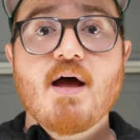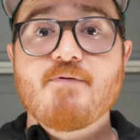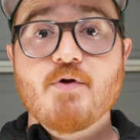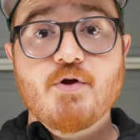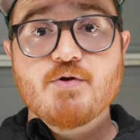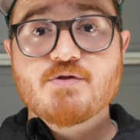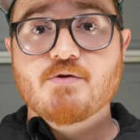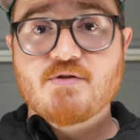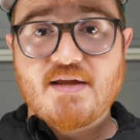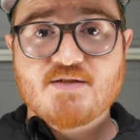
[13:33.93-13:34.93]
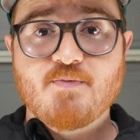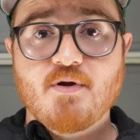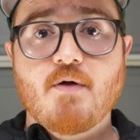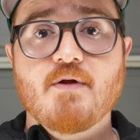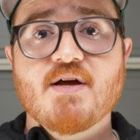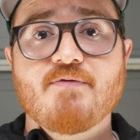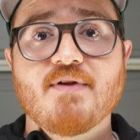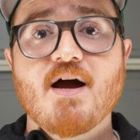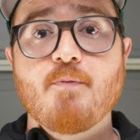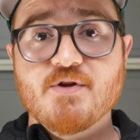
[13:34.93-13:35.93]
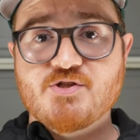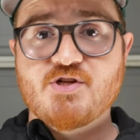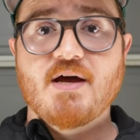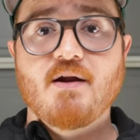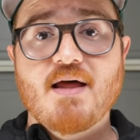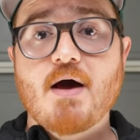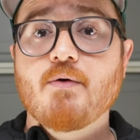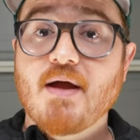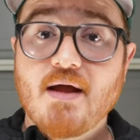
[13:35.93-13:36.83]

if you use those links below, they'll definitely help this channel out